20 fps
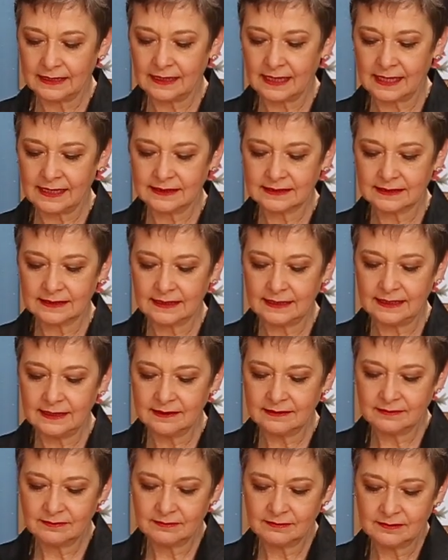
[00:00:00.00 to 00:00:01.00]
nicely.
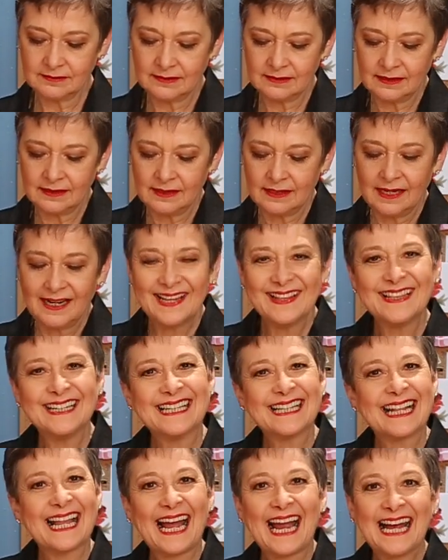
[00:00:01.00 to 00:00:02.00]
And
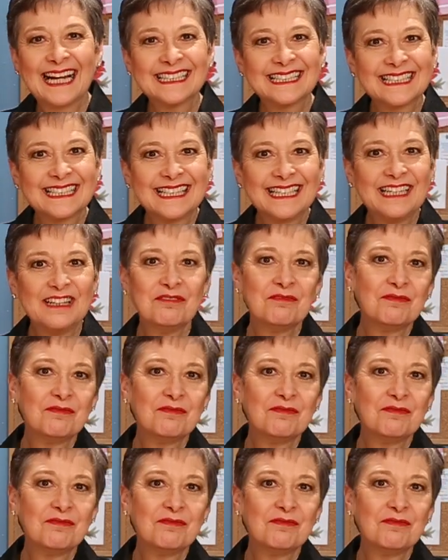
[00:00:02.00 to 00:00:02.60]
then lastly,